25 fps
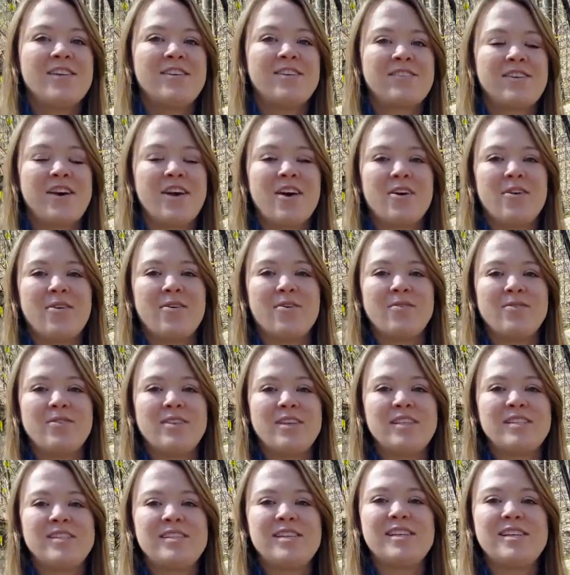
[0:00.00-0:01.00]
So
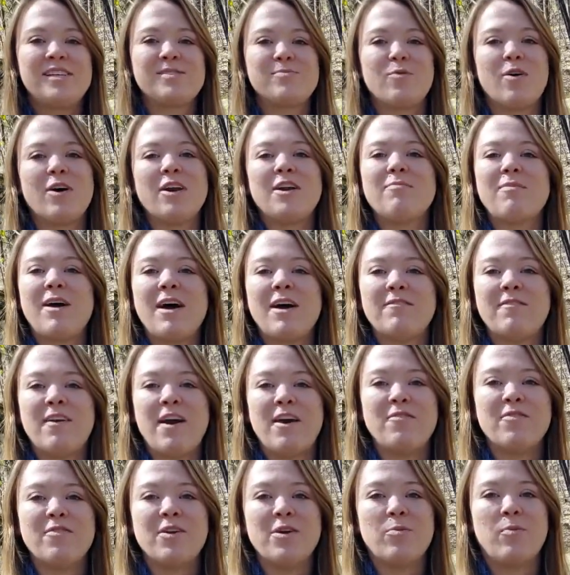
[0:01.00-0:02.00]
this is one of my
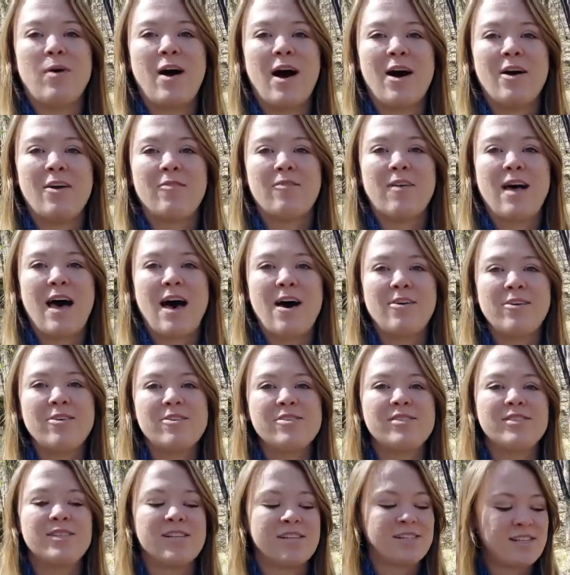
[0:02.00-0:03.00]
favorite
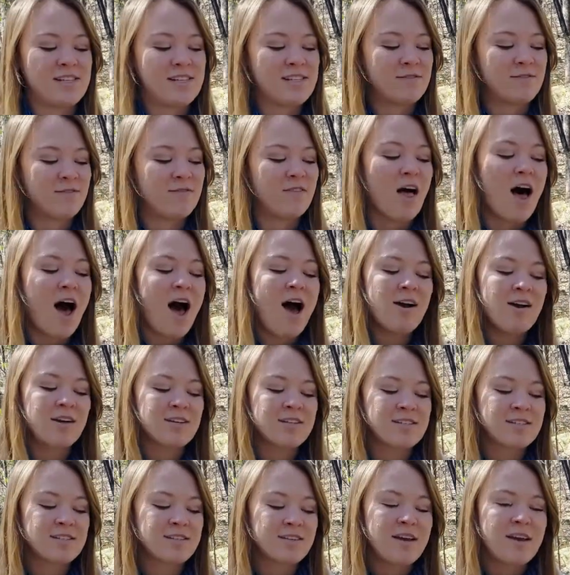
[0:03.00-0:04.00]
wildflowers. This is
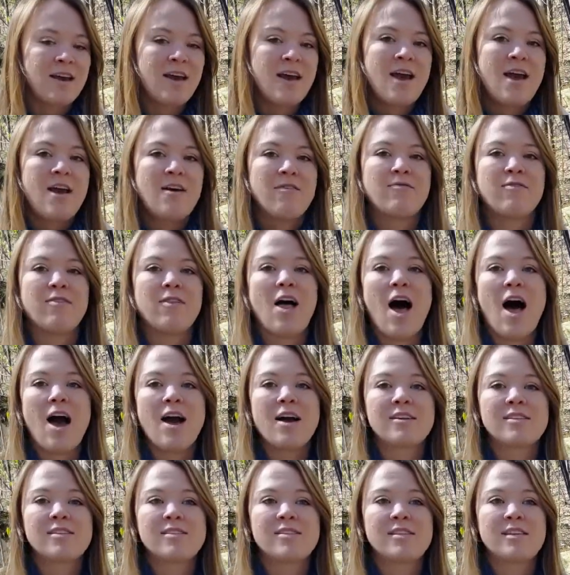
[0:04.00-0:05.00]
phlox.
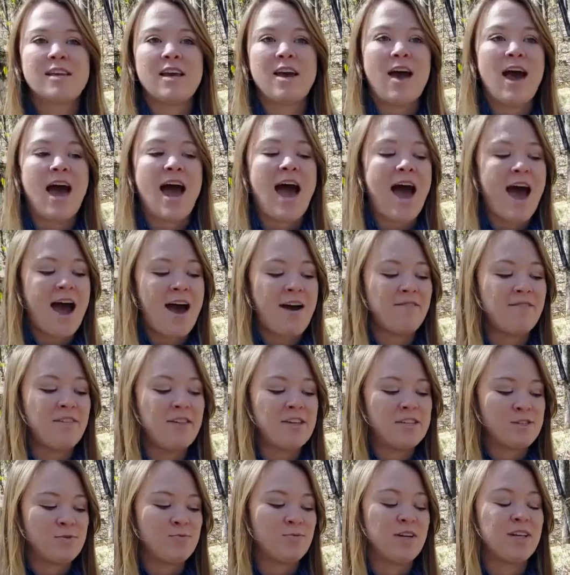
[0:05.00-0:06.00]
Phlox have
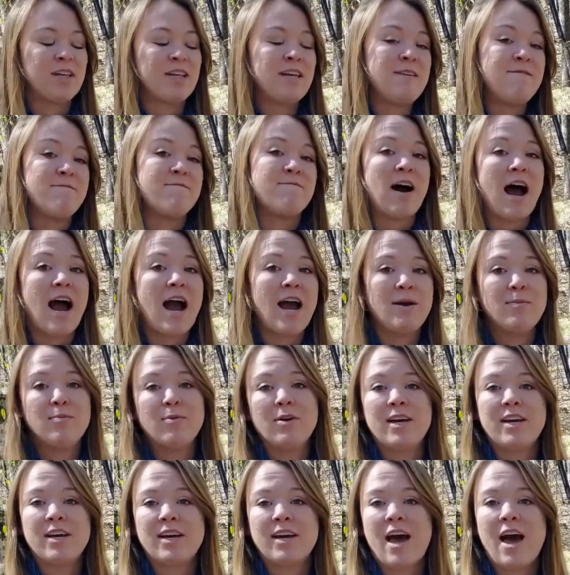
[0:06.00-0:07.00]
this really
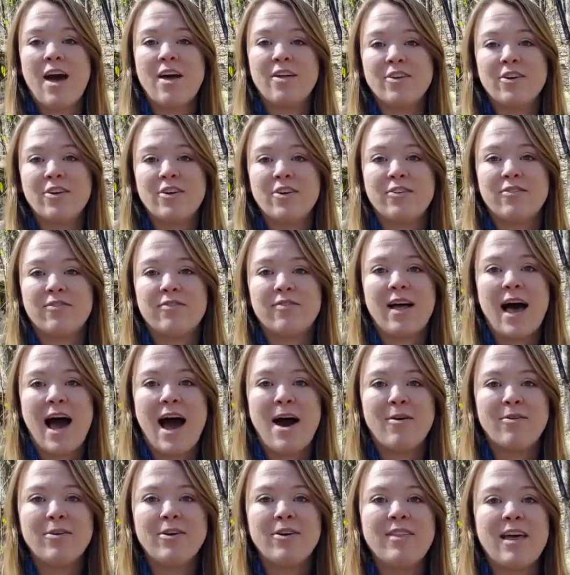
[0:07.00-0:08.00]
vibrant colored
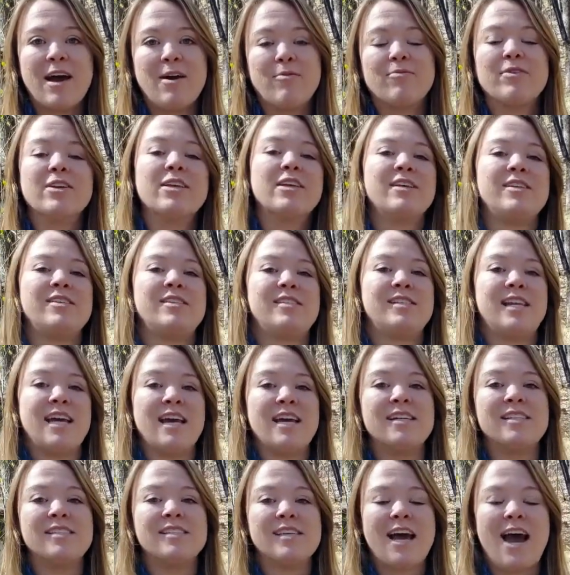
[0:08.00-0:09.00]
flower that really
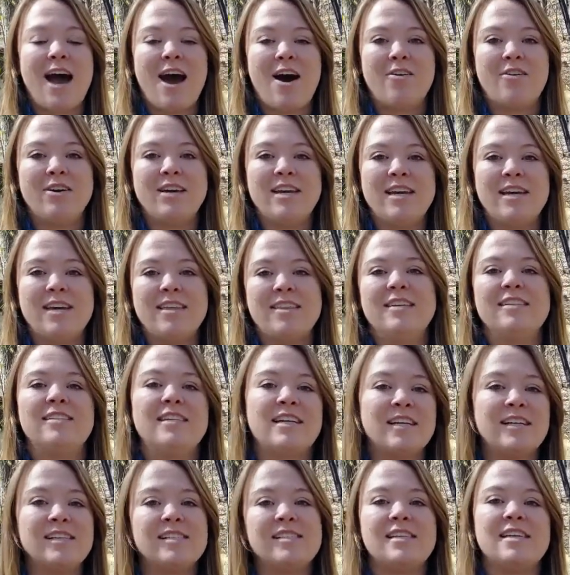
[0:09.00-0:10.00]
stands out in the
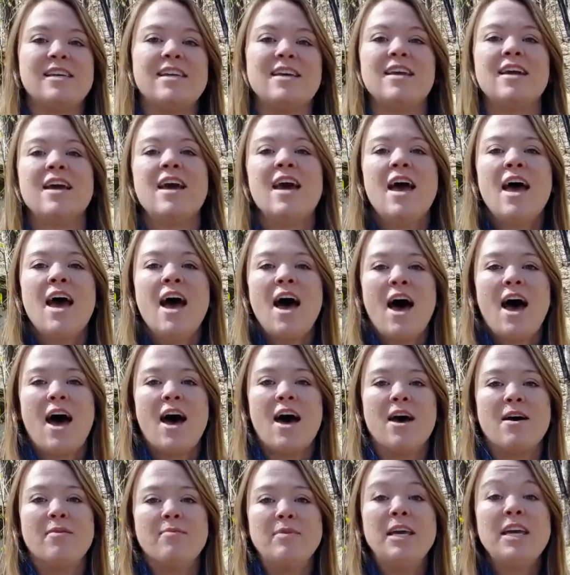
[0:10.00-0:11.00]
Tennessee
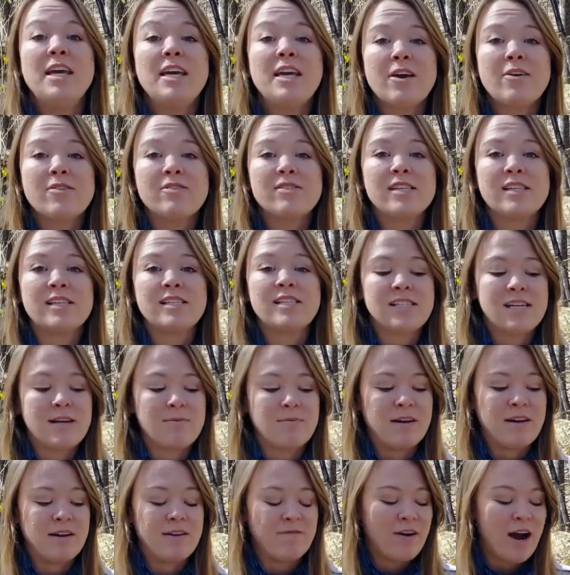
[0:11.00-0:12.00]
ecosystem
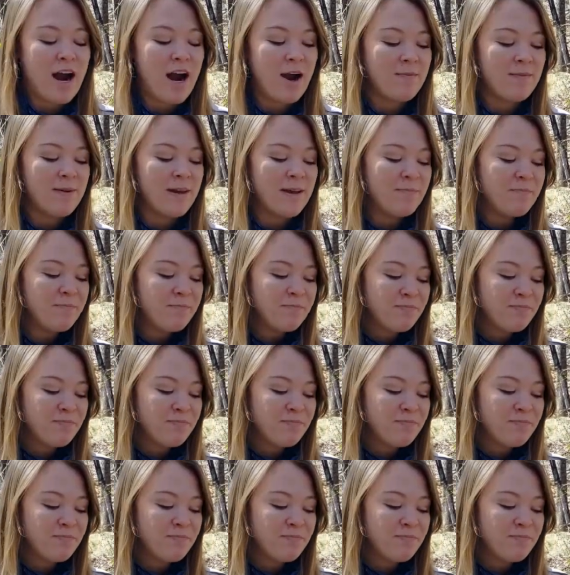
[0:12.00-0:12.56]
and environment.